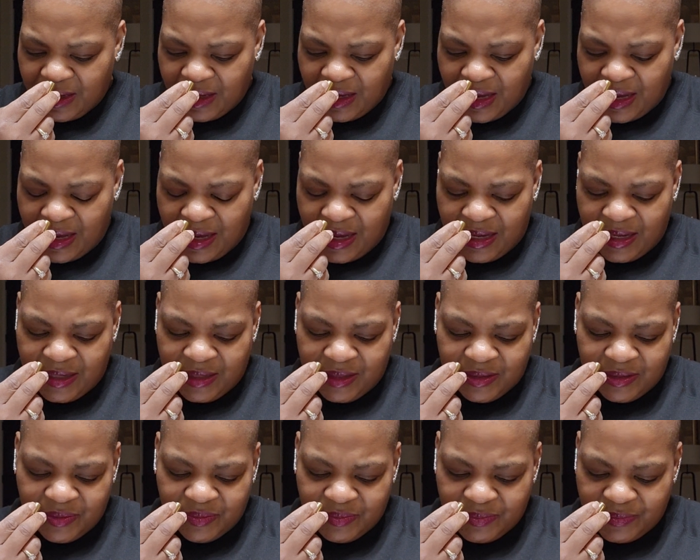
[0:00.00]

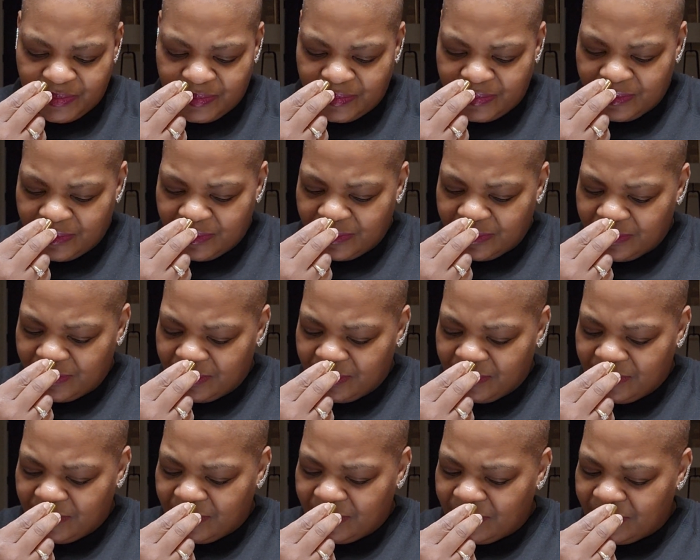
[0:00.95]
and
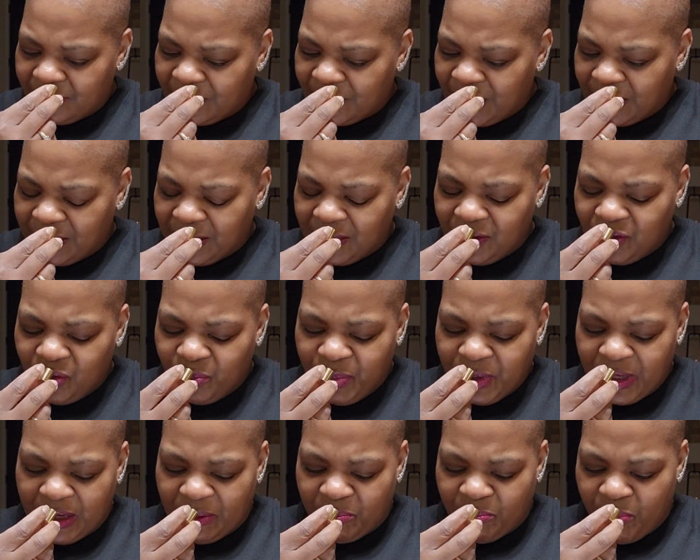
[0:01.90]
a little
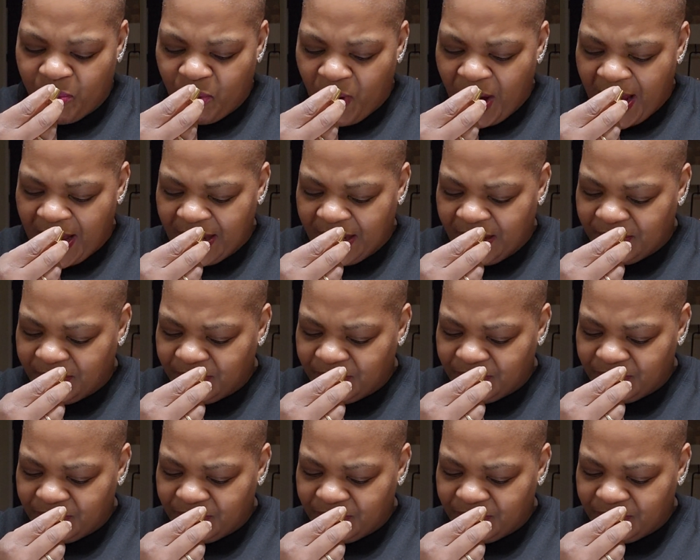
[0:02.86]
bit bright.